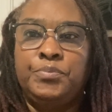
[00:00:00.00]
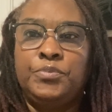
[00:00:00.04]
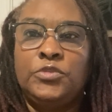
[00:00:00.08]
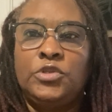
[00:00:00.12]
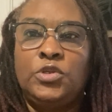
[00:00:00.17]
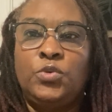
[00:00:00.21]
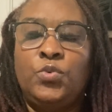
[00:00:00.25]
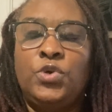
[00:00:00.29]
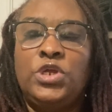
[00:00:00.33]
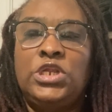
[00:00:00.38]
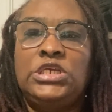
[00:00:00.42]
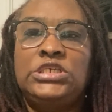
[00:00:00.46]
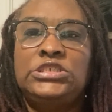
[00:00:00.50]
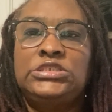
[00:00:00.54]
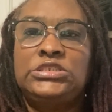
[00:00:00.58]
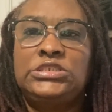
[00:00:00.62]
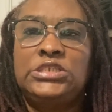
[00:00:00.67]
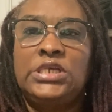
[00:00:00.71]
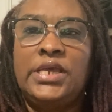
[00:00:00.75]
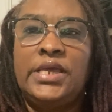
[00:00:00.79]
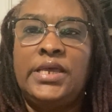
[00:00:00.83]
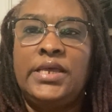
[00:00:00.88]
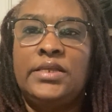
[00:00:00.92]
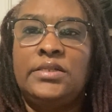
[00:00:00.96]
what he
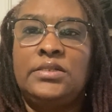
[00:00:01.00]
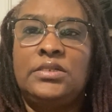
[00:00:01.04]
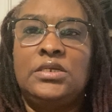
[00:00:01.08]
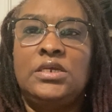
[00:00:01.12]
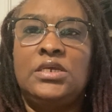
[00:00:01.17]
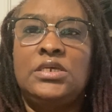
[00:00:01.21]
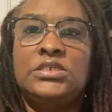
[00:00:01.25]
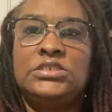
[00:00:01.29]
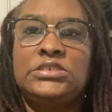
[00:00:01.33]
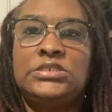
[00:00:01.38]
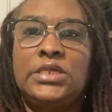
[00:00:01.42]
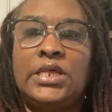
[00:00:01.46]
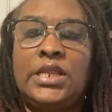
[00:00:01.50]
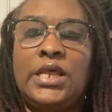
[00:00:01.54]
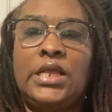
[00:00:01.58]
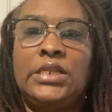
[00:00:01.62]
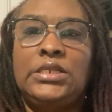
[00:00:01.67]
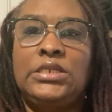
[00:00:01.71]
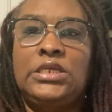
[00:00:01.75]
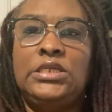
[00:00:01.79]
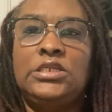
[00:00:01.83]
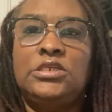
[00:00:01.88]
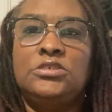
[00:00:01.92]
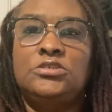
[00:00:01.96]
said is that I
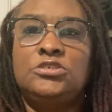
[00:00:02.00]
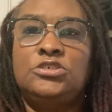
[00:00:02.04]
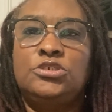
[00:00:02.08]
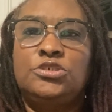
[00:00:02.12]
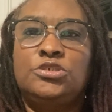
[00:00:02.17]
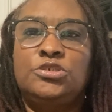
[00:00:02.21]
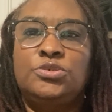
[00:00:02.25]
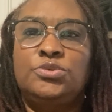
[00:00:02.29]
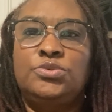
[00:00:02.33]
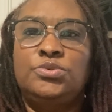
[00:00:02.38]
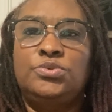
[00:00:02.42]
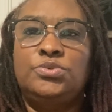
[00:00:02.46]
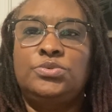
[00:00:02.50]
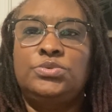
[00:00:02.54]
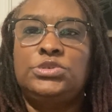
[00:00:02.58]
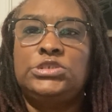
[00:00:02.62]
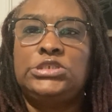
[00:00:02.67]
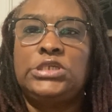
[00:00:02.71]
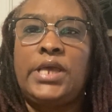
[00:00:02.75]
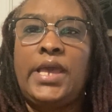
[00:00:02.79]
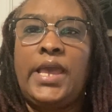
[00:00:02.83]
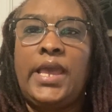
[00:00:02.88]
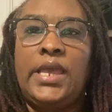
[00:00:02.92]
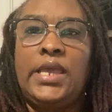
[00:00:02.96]
needed to
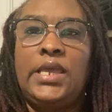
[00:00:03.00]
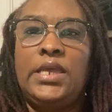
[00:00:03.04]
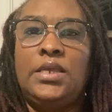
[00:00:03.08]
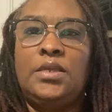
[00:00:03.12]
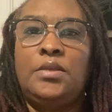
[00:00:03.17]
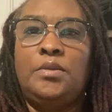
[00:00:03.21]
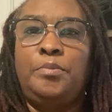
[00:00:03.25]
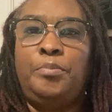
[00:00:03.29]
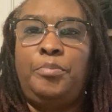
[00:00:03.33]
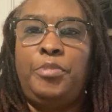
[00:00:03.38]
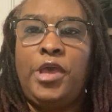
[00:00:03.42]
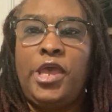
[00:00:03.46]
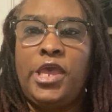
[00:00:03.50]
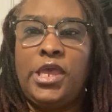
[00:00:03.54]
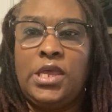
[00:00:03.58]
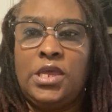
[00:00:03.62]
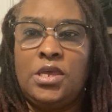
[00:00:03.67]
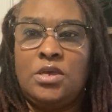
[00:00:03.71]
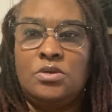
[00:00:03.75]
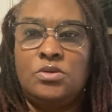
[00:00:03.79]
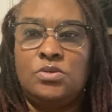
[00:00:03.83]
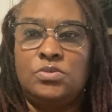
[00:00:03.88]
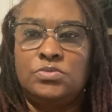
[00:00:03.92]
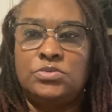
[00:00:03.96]
lose 8
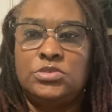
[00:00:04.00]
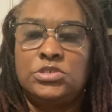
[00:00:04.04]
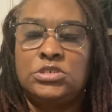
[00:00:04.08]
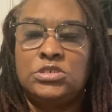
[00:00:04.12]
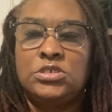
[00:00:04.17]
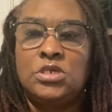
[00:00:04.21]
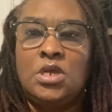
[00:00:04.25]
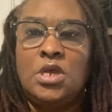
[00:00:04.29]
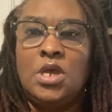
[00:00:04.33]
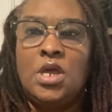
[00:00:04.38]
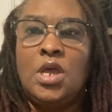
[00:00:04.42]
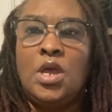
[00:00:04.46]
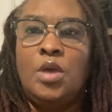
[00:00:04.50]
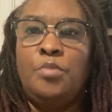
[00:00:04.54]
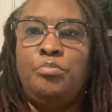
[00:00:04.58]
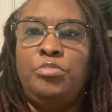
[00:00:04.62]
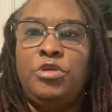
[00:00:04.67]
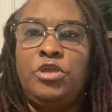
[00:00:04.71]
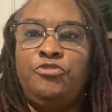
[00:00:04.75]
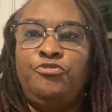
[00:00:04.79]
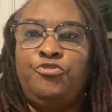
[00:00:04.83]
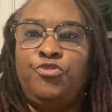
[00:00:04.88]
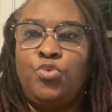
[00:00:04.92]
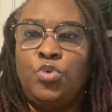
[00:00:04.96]
pounds
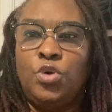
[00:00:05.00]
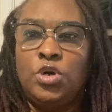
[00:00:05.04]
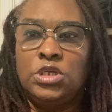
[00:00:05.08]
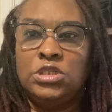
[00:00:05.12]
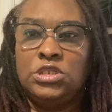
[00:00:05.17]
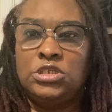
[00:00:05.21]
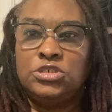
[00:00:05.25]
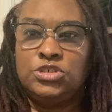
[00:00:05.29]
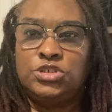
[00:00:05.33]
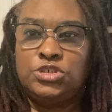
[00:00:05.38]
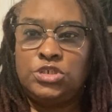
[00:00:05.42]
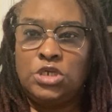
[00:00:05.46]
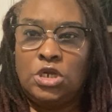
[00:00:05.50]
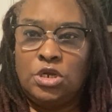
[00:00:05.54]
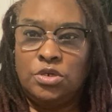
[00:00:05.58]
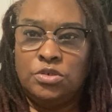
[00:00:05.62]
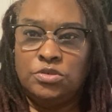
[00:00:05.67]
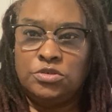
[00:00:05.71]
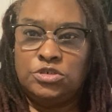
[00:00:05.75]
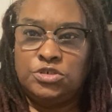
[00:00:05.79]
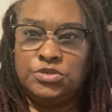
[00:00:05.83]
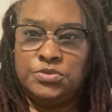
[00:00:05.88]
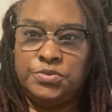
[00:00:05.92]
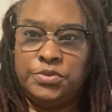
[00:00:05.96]
before the
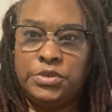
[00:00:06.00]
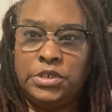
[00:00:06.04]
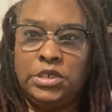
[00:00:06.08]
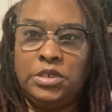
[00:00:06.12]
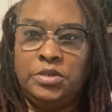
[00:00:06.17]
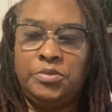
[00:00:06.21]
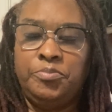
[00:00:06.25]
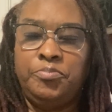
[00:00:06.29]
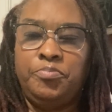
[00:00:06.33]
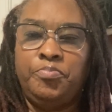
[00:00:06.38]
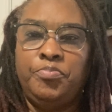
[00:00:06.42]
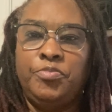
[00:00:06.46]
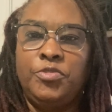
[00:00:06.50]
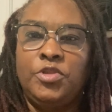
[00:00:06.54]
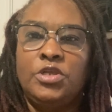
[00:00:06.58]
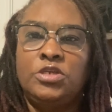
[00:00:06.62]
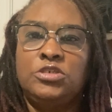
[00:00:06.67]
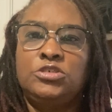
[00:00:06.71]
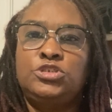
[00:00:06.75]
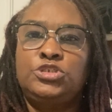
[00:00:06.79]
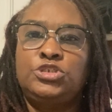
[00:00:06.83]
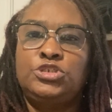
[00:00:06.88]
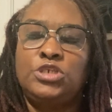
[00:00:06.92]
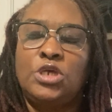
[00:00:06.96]
surgery.
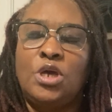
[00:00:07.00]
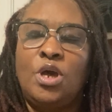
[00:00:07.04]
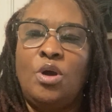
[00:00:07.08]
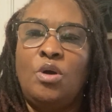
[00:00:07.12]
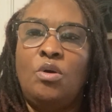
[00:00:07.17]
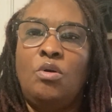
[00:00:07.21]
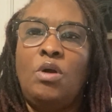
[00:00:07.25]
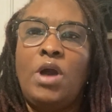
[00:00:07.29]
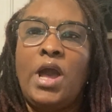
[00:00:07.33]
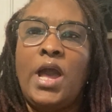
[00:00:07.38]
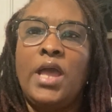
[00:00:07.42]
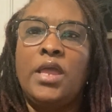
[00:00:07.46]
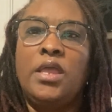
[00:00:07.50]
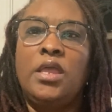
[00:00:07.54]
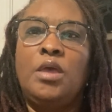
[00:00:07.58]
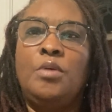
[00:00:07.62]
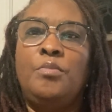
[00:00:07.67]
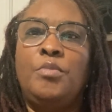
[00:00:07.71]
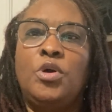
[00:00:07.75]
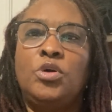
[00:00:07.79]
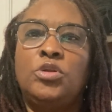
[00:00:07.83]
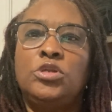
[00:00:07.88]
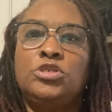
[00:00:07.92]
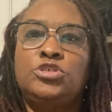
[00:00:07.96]
So I
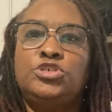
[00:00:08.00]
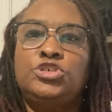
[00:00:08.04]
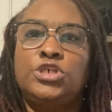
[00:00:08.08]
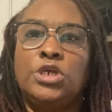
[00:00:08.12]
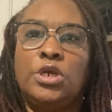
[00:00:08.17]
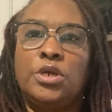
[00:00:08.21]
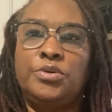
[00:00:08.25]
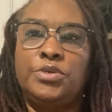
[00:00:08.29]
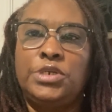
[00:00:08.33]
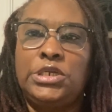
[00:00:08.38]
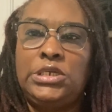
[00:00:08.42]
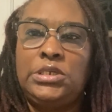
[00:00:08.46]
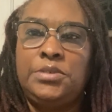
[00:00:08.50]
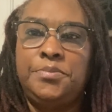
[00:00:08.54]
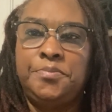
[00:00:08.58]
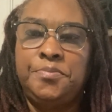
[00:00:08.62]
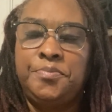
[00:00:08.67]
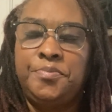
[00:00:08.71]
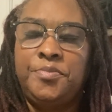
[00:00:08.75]
am on a journey